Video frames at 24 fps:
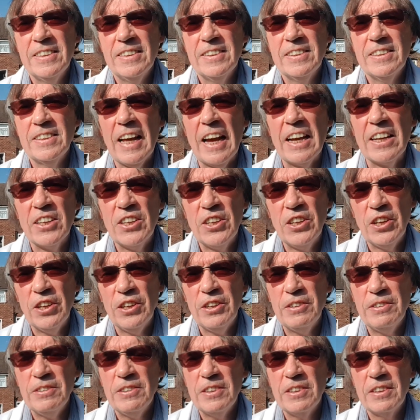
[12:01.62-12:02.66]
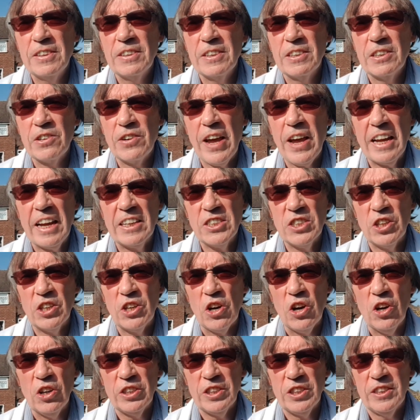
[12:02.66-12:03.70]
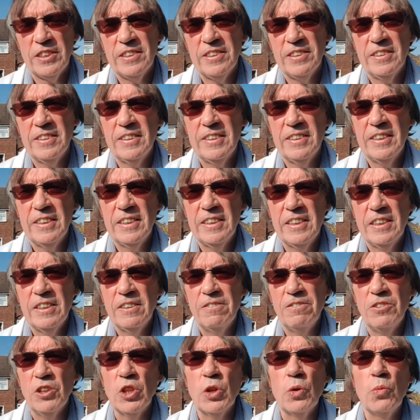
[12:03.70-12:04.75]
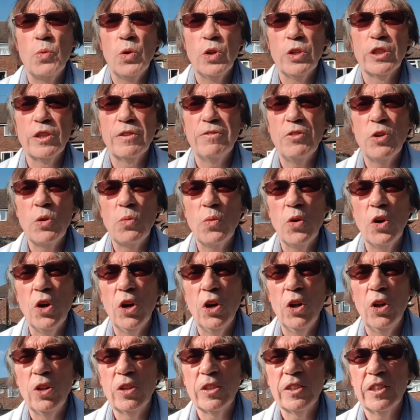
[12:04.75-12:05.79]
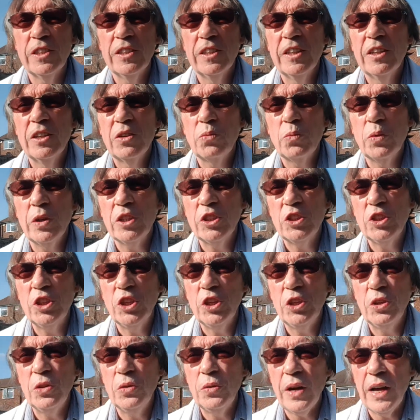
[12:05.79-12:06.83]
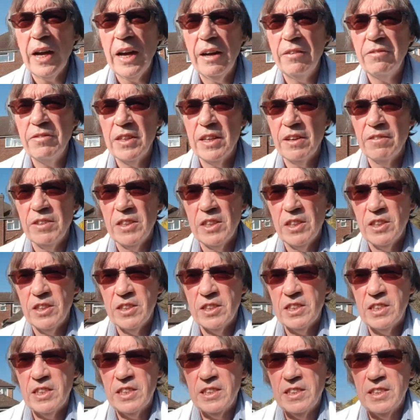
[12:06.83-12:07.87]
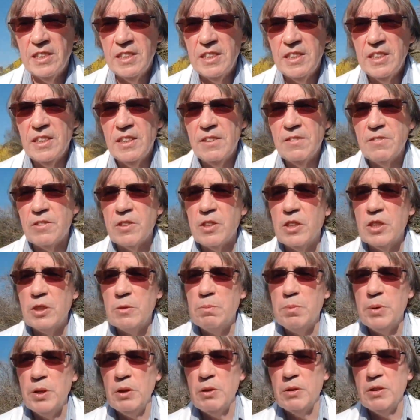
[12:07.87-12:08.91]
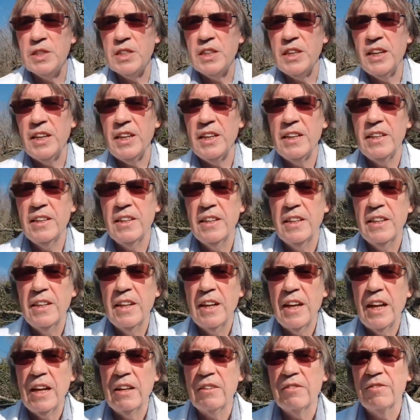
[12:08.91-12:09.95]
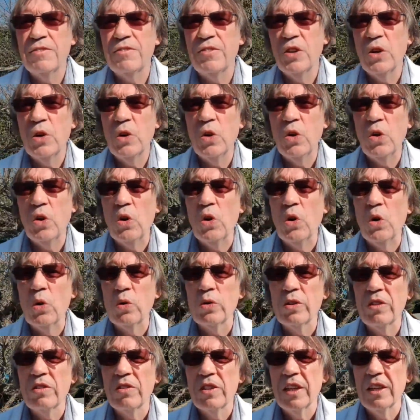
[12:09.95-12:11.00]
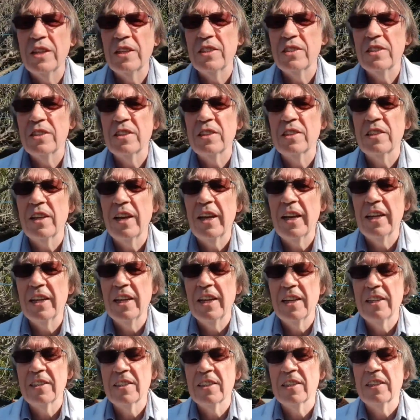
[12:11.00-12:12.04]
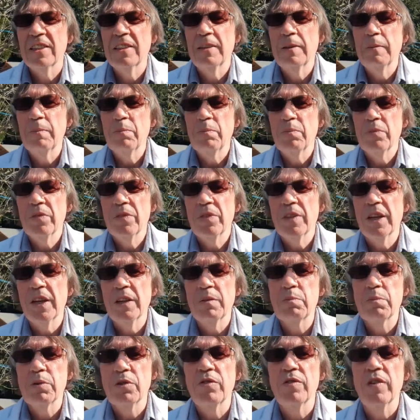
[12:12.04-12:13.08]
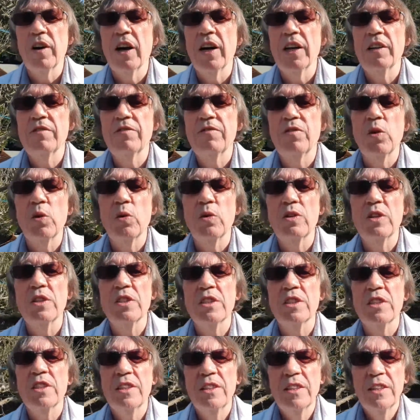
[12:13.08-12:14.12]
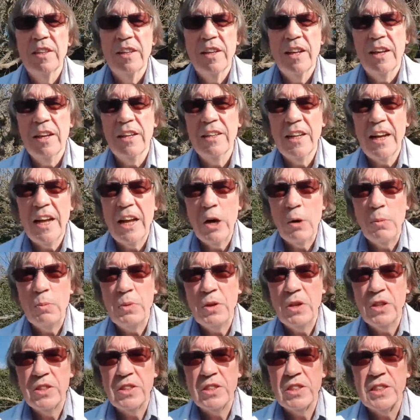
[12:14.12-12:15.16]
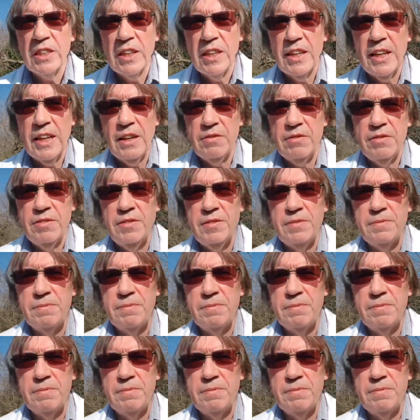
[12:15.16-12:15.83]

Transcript: Thank you, Creator God, for the wonderful world which you have given us, for its beauty and for all the things in it that provide for us and help us to live.